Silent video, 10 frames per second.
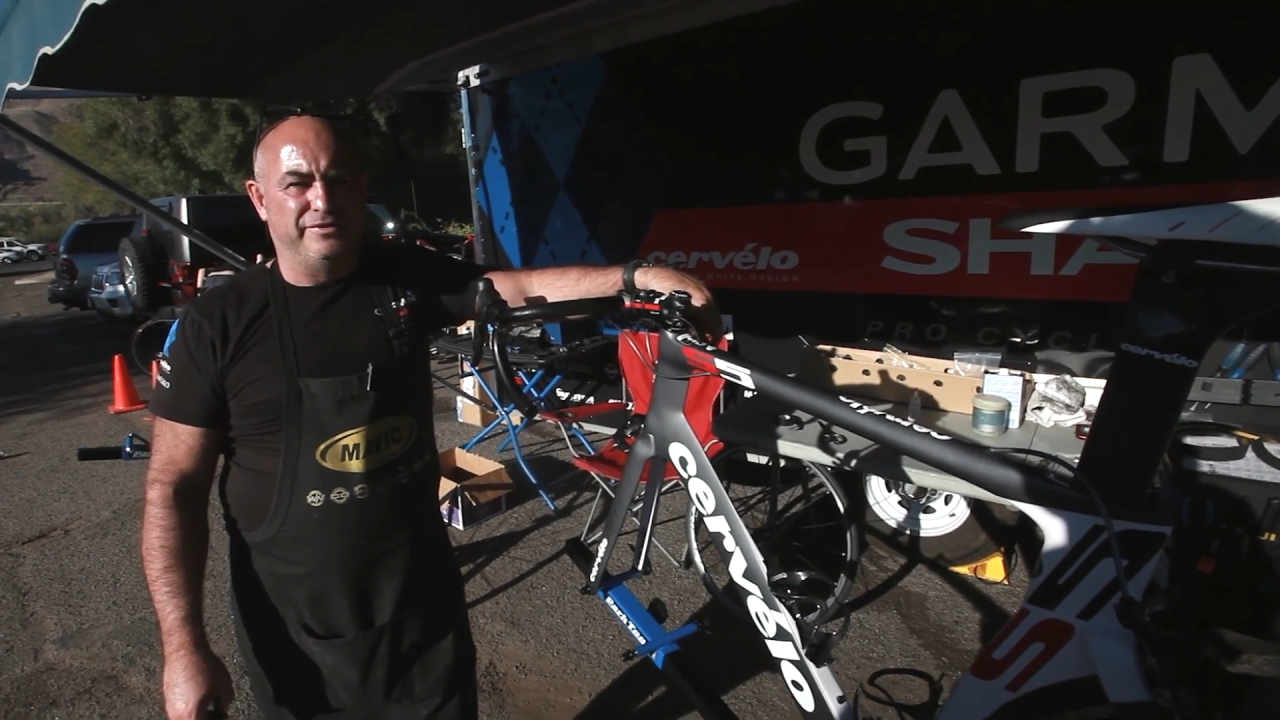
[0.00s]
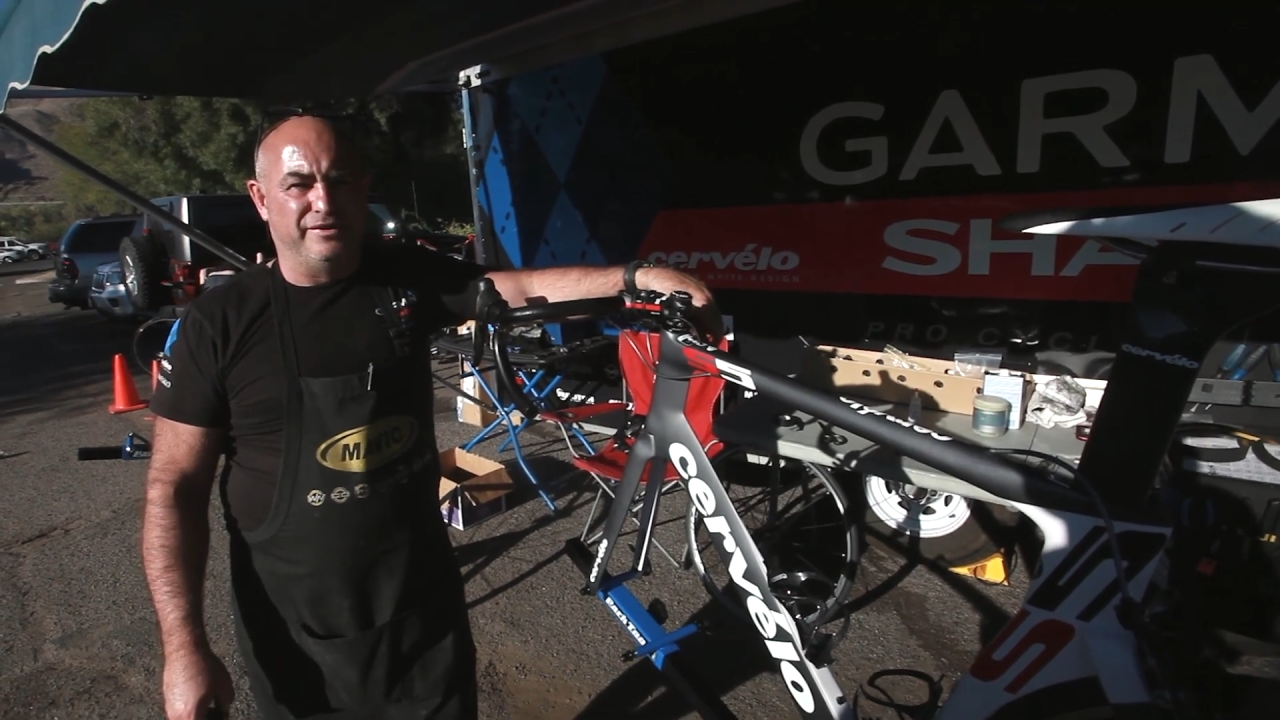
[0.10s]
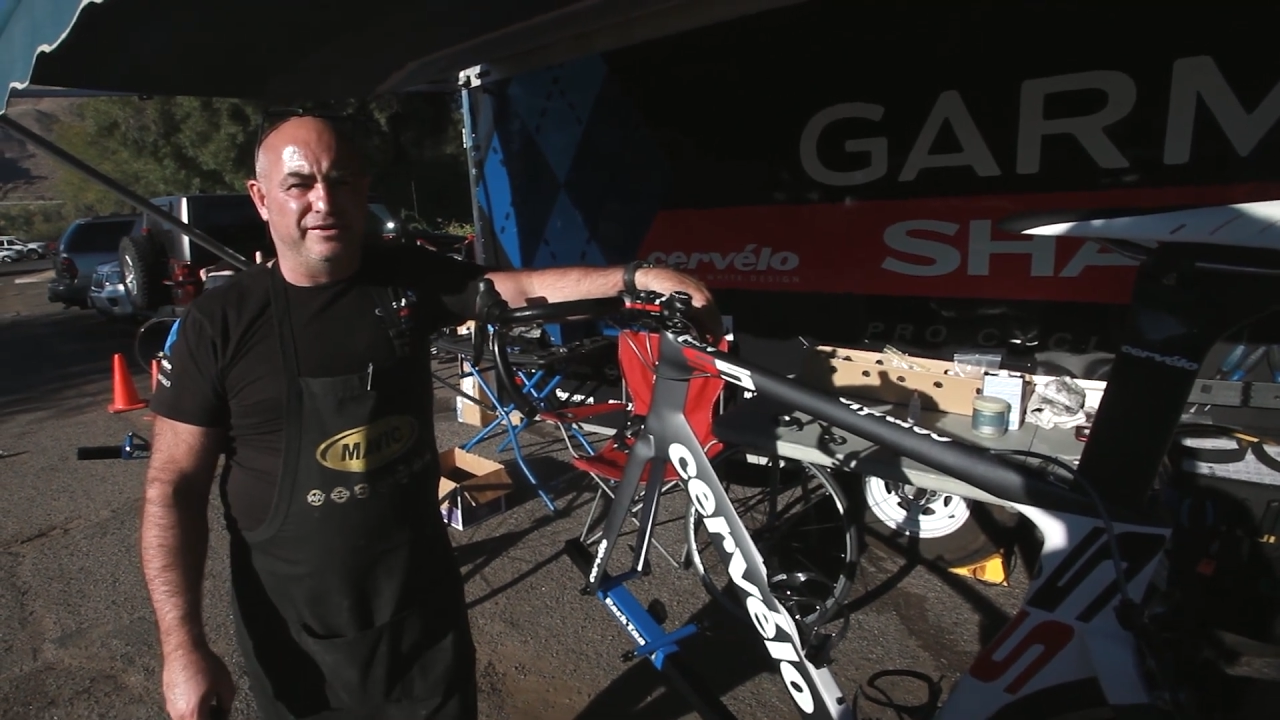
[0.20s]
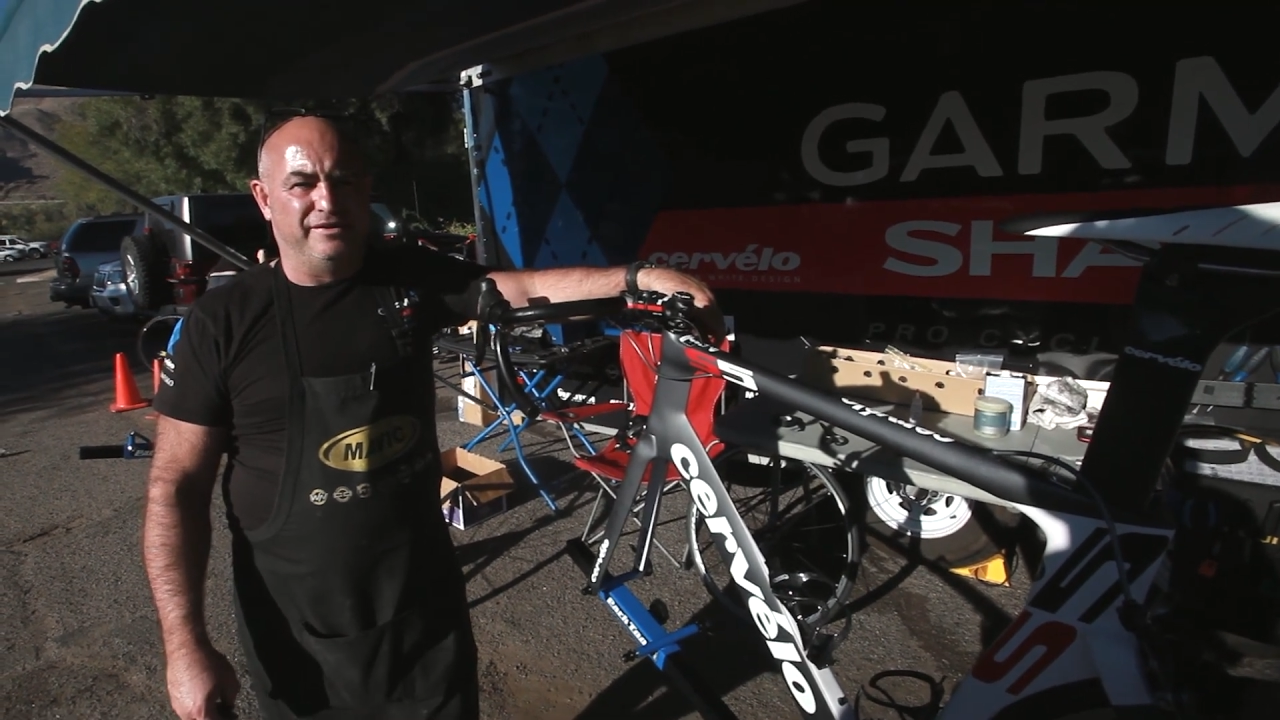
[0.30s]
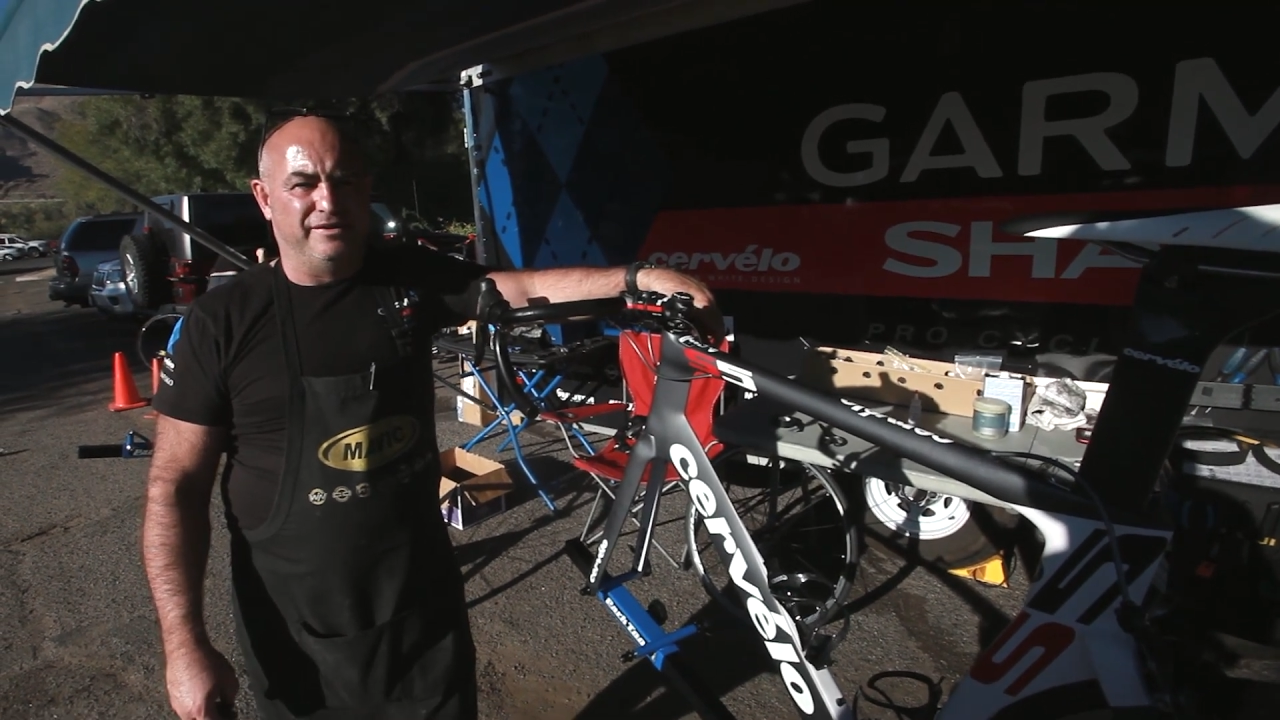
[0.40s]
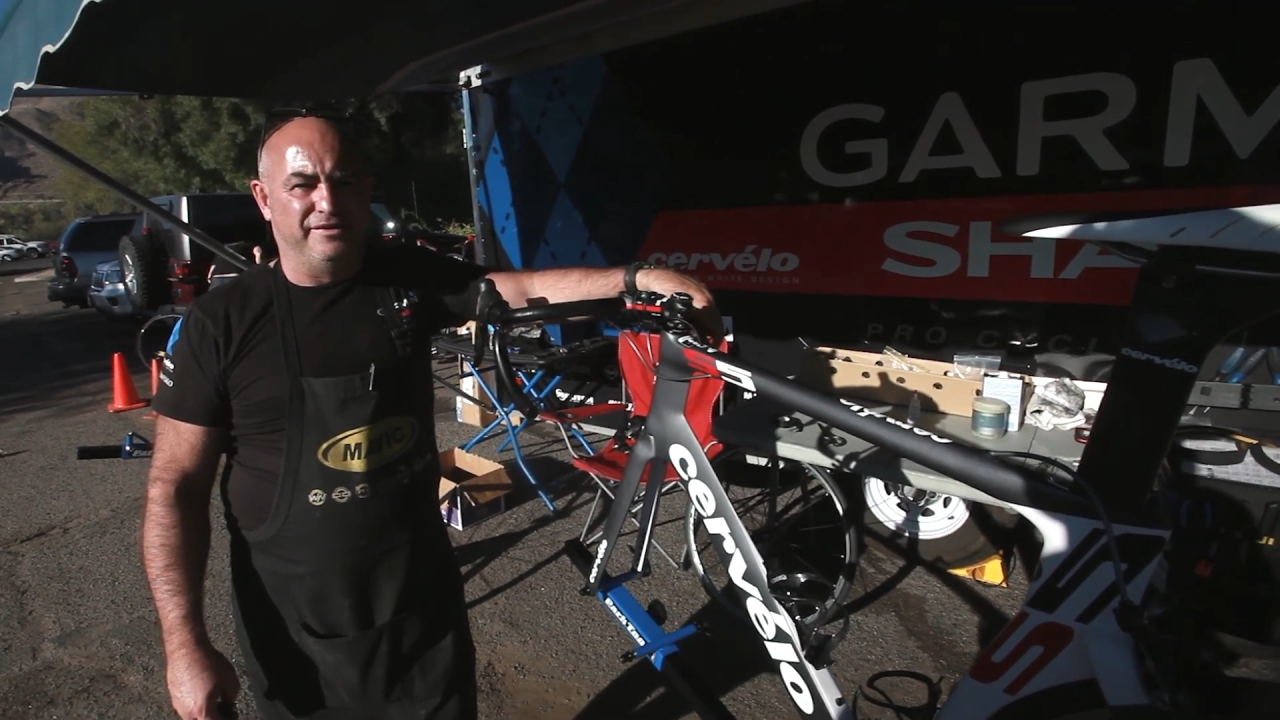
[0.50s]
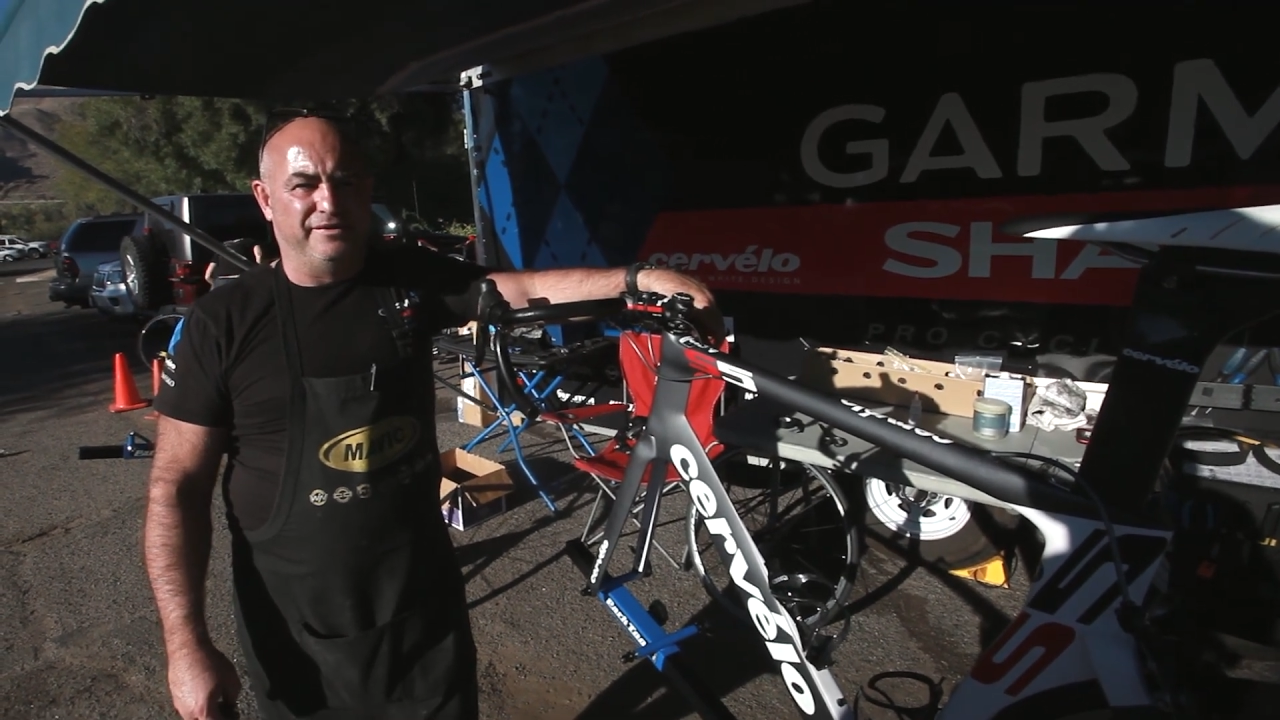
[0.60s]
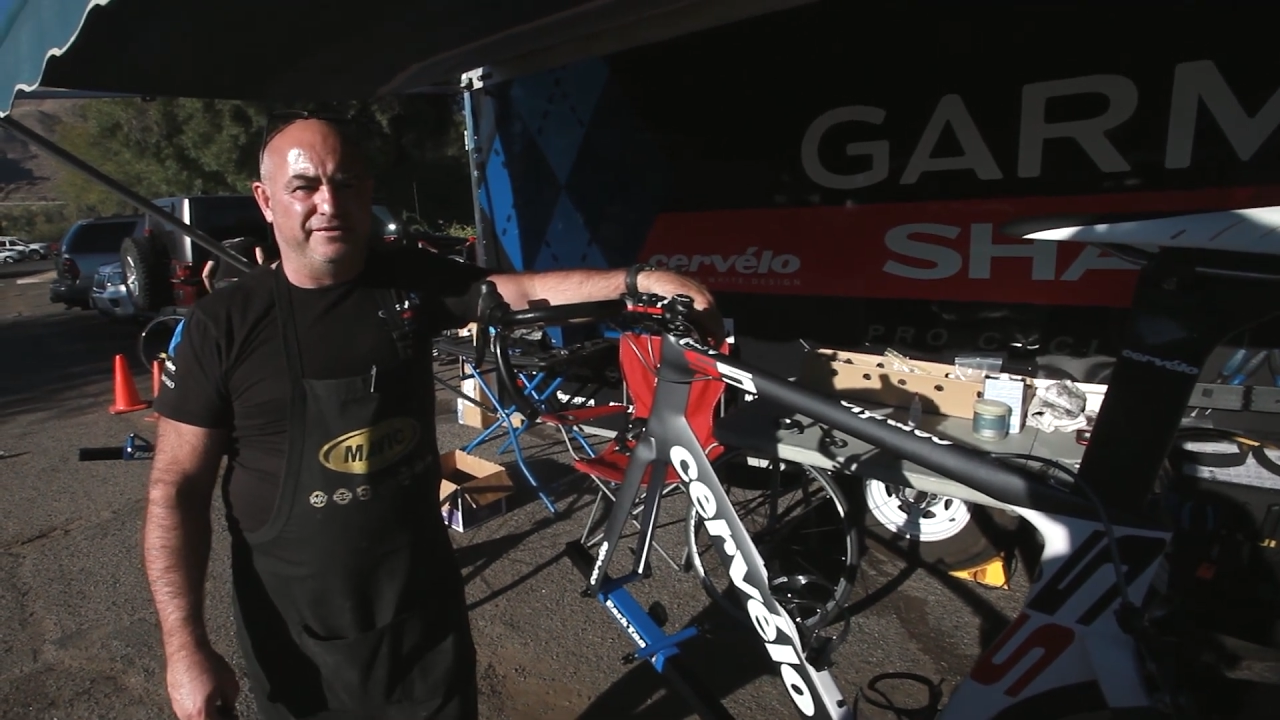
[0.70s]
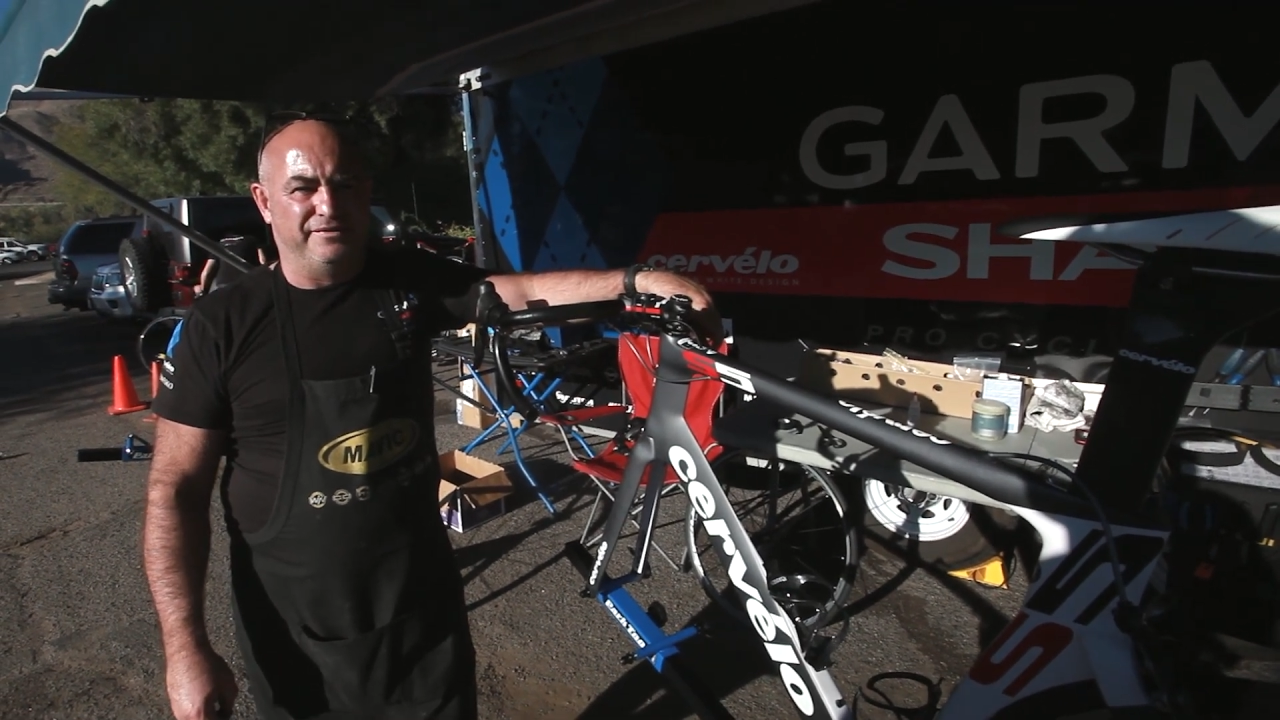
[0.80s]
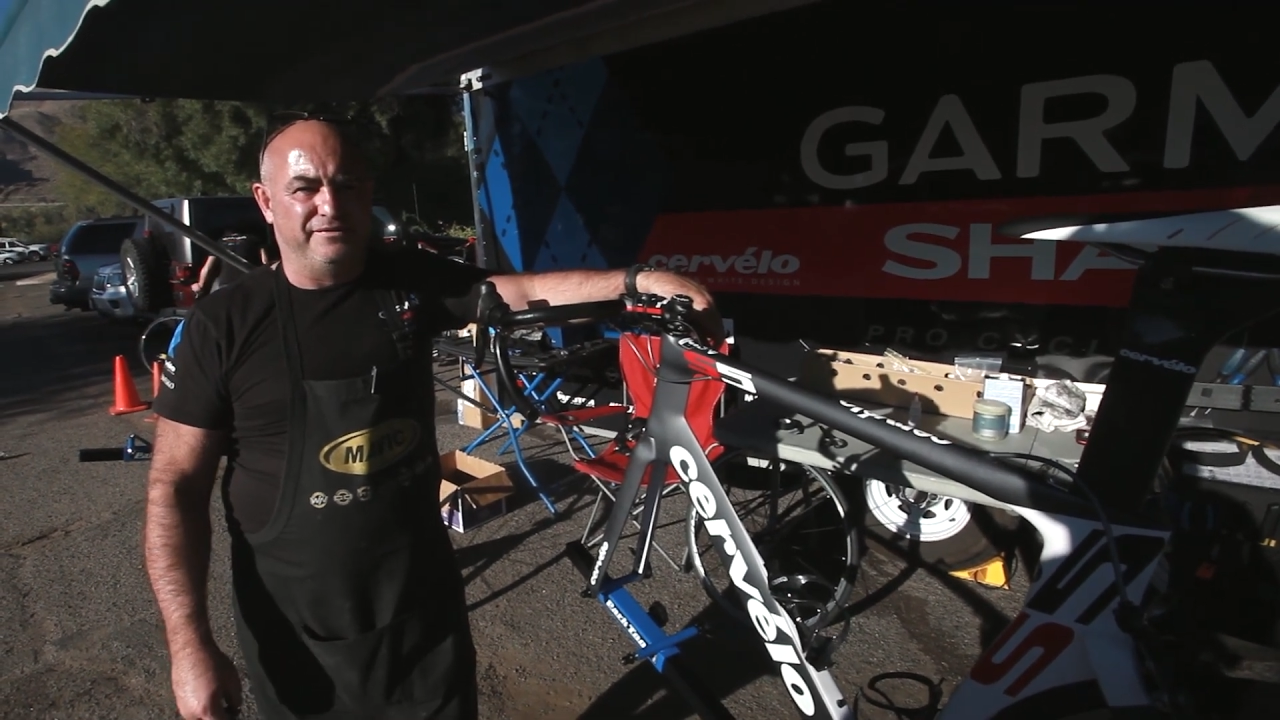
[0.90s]

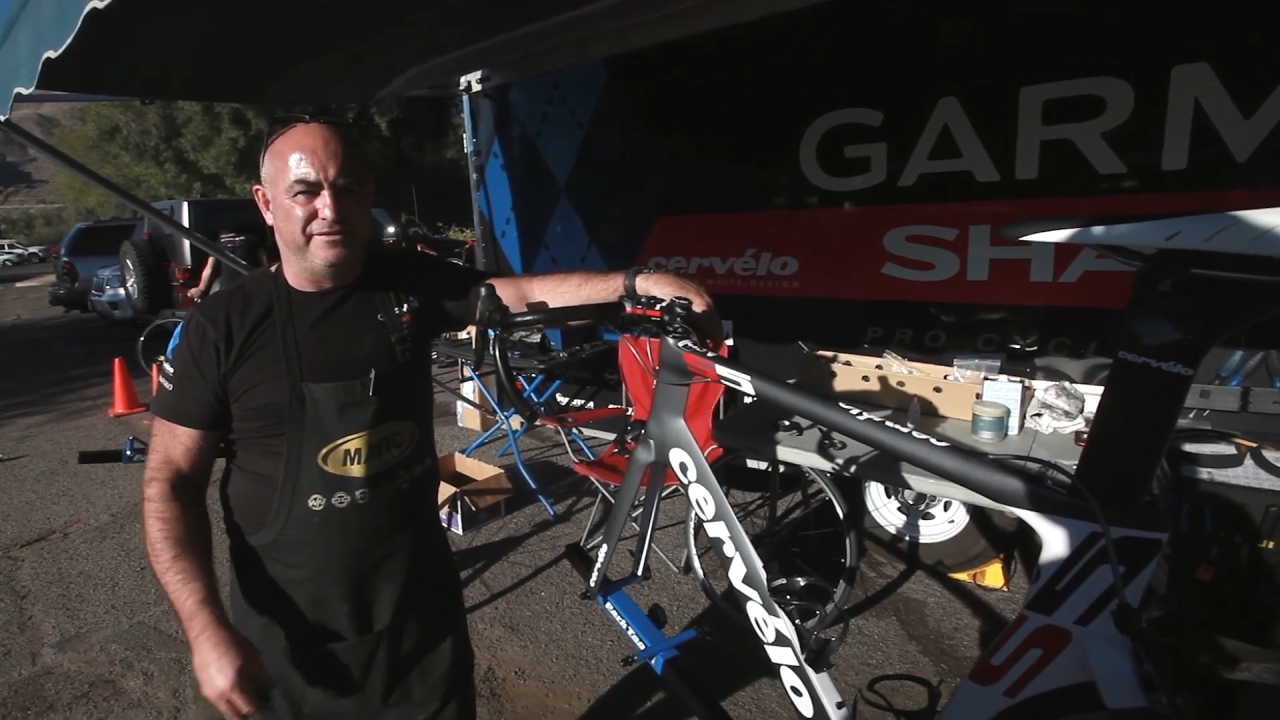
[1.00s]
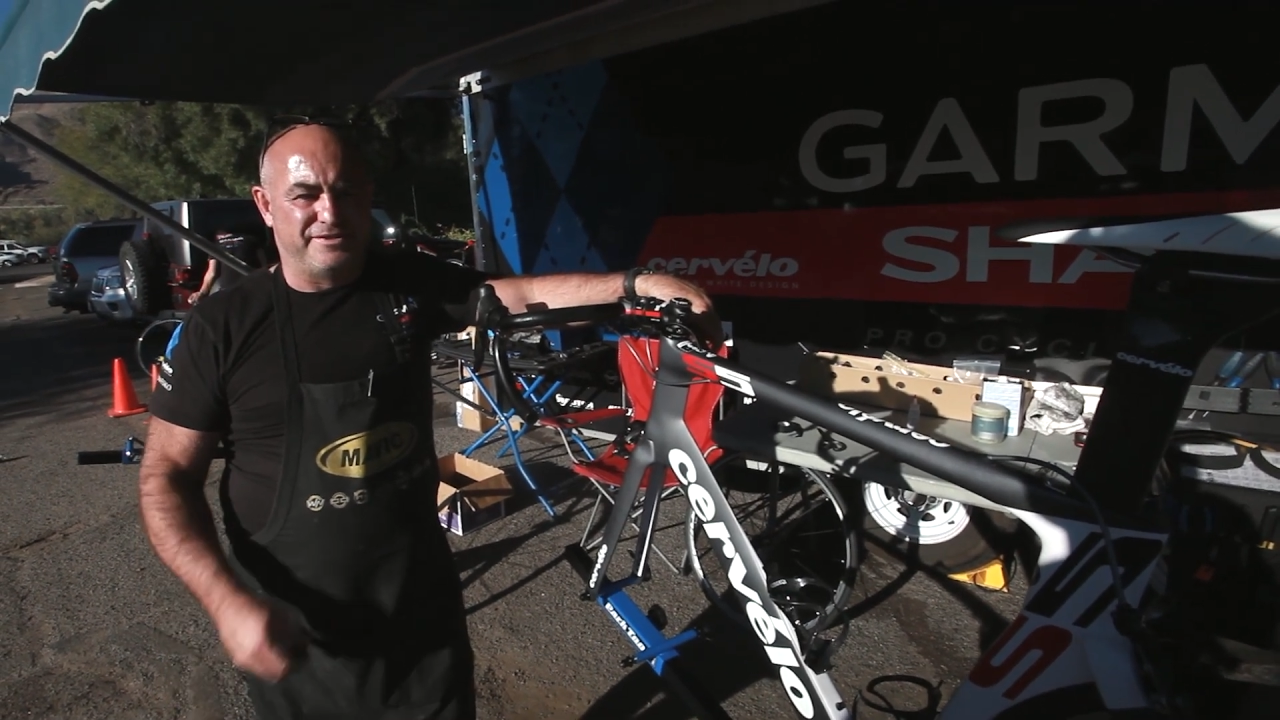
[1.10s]
uh,